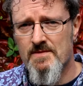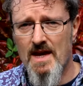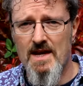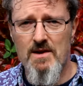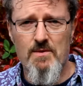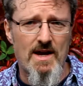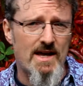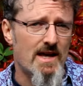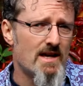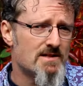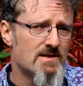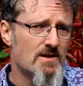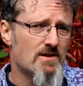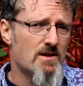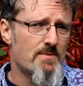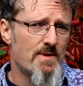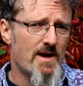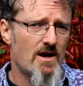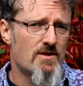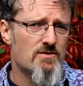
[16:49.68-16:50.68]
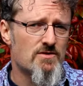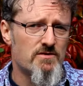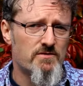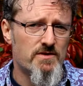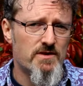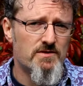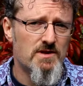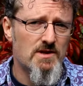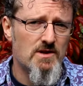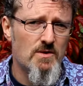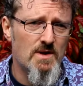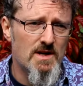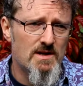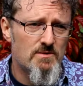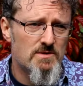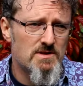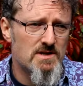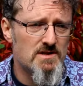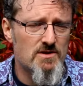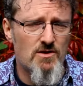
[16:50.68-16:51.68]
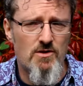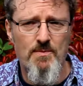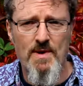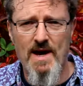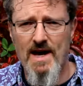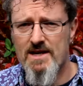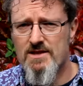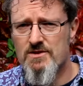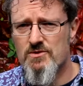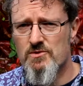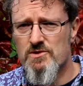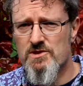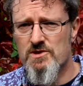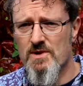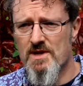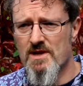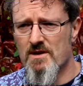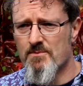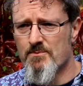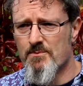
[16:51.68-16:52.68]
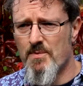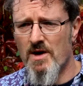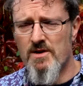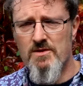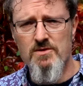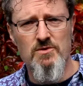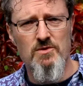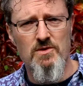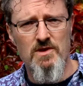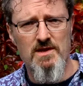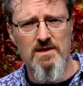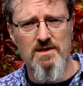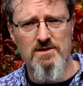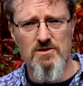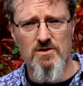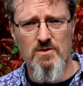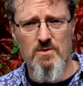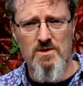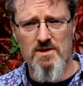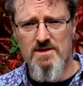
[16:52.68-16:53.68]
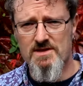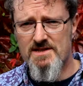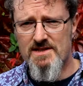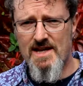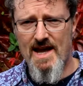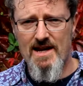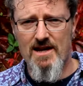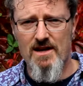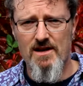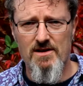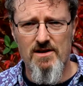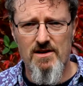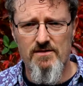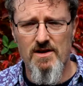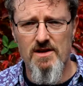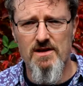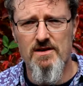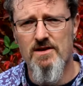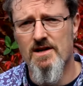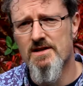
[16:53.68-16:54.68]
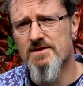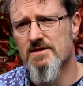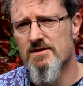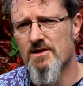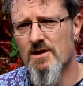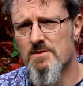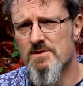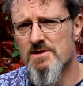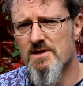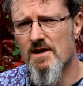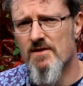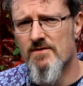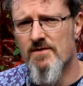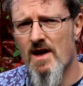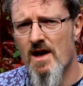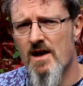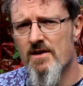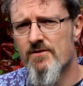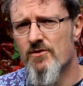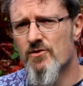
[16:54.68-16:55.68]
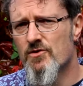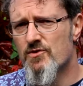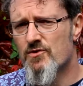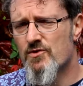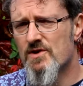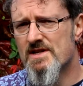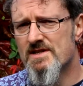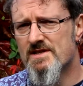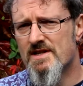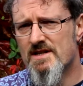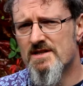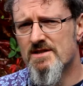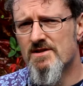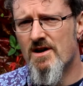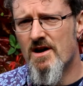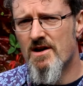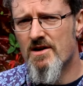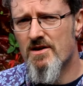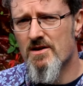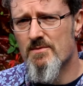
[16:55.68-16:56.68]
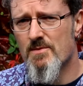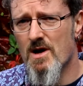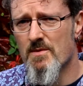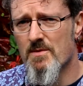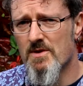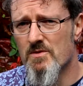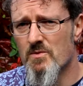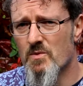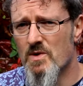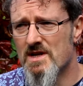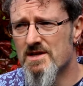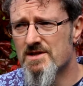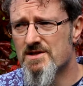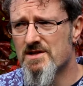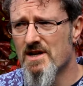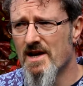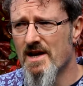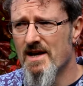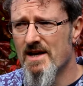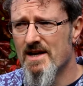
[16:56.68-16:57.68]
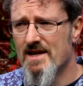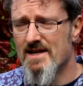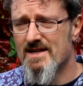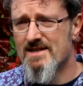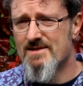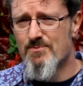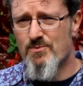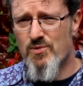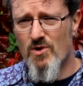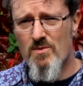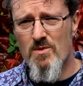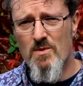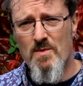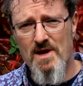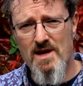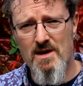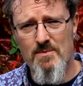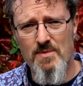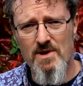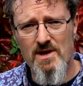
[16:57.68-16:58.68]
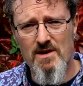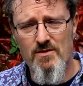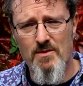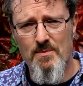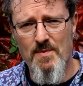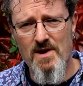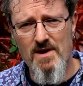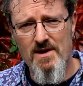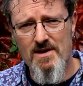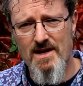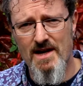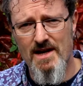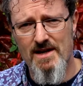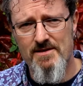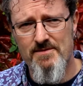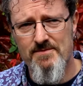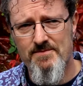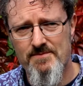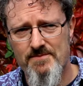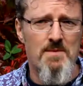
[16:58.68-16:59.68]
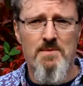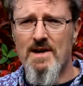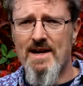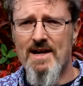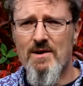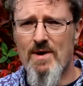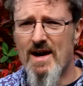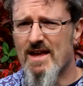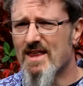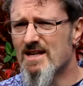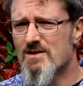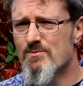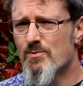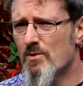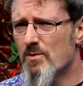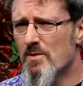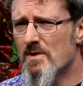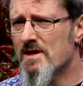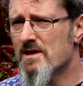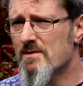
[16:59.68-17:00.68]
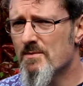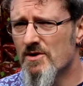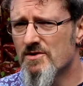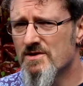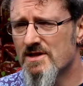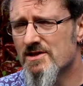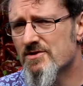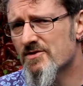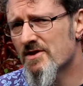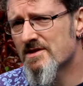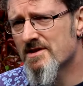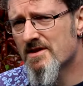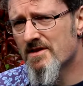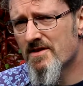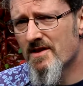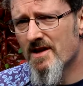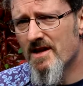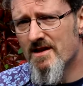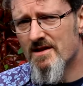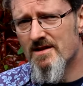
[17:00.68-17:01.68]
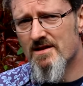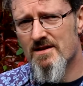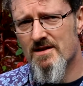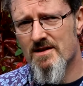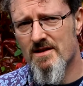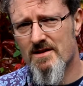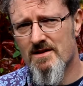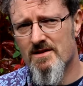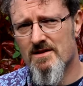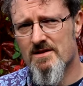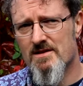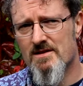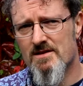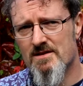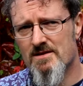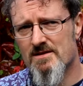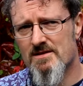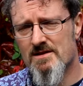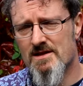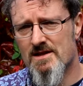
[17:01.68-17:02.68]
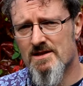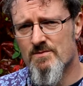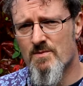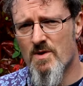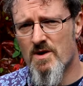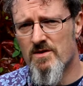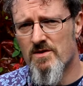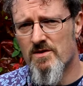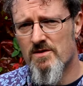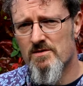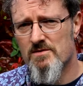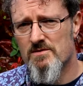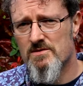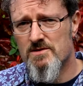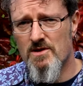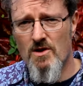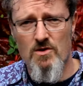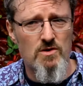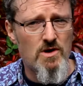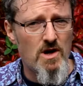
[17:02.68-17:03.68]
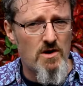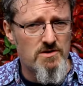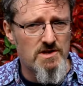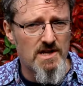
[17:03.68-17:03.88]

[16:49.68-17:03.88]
Anyway, it's only about 150 quid, which is not bad. It's also in a bundle that they're doing with a stack load of other iZotop stuff for 369 at the moment, which is probably a bit of a bargain. But anyway, that's probably the most interesting thing this month, so go